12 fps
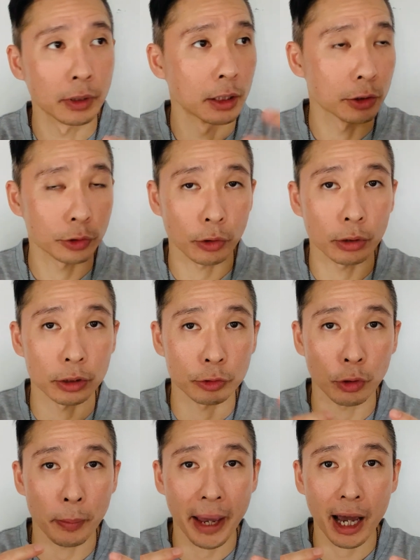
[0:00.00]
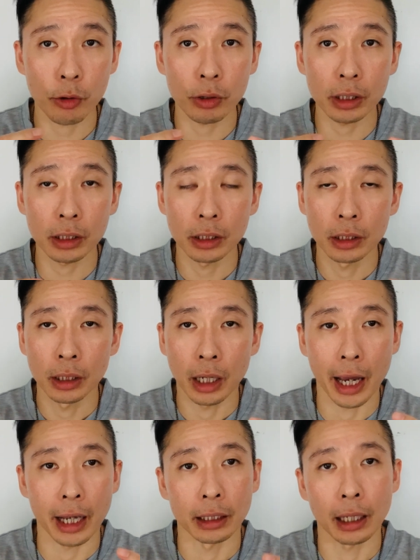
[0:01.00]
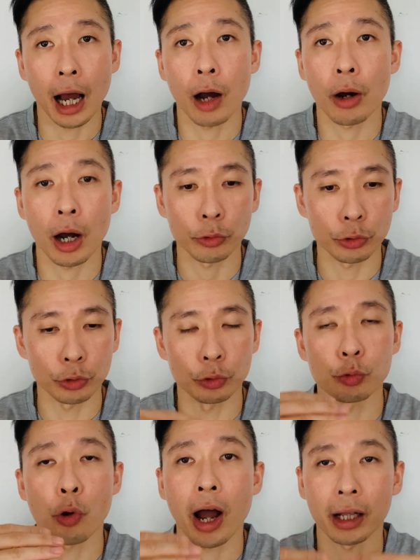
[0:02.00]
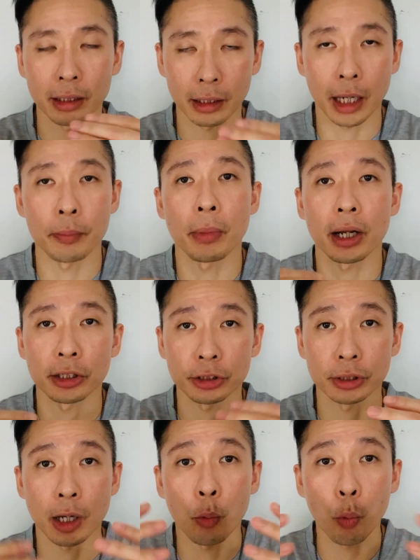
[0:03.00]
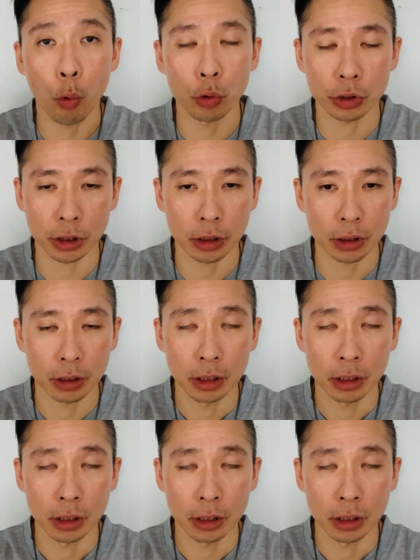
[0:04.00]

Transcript: solar power, and how do you run and manage that water